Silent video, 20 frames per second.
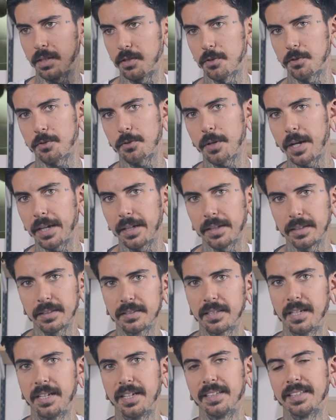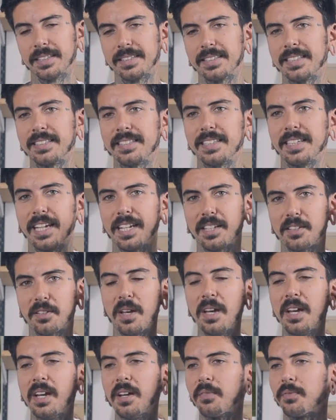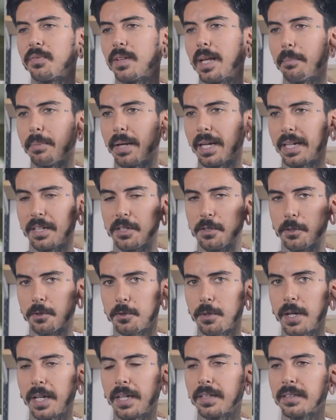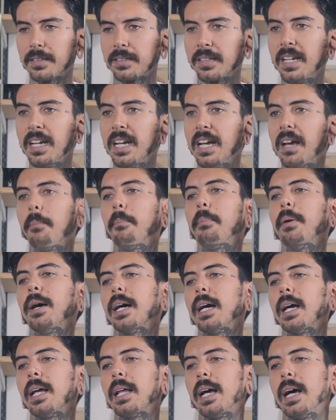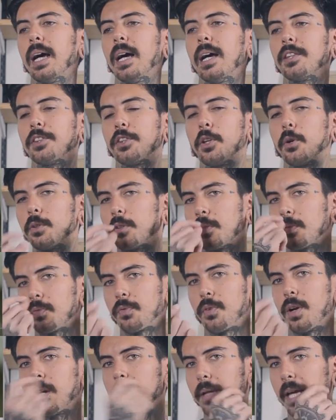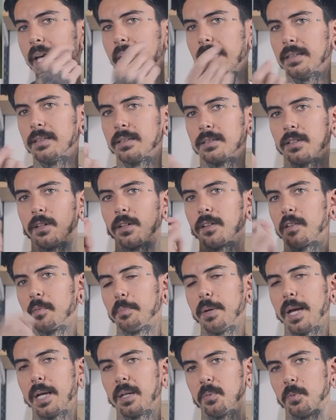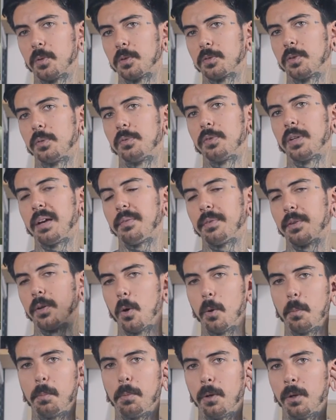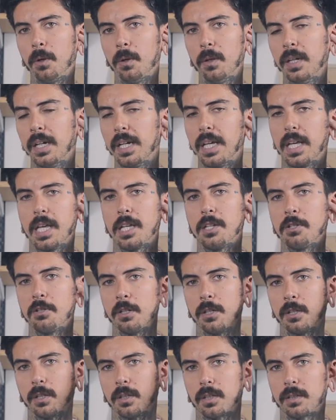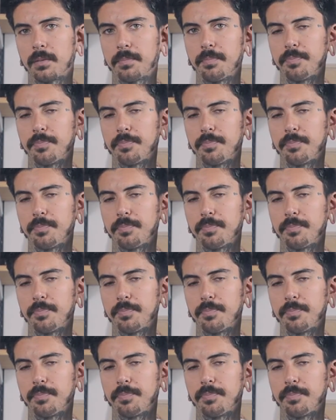tragus, 16-gauge flat back in your tragus. But those front ends are compatible. So if you have an opal in your